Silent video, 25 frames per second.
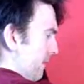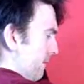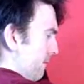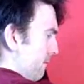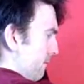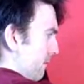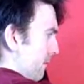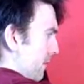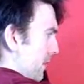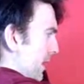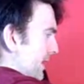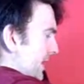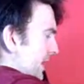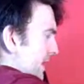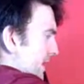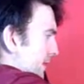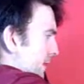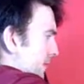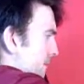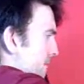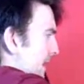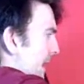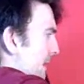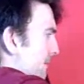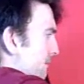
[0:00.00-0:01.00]
You might need to
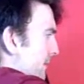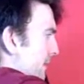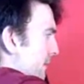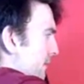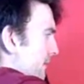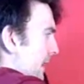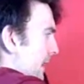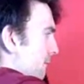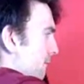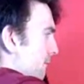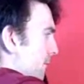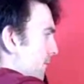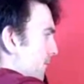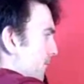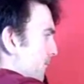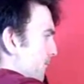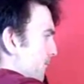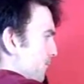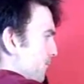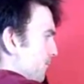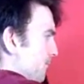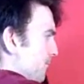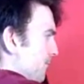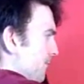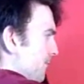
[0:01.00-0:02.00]
come back to me on that one.
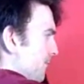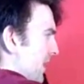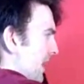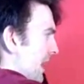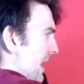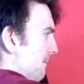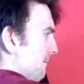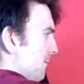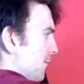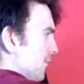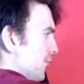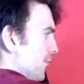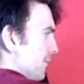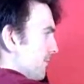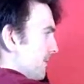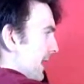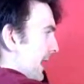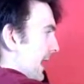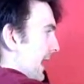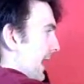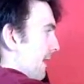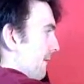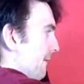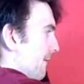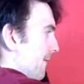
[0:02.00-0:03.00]
I'm not sure if
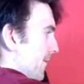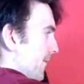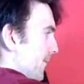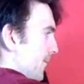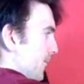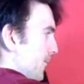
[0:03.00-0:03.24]
you have.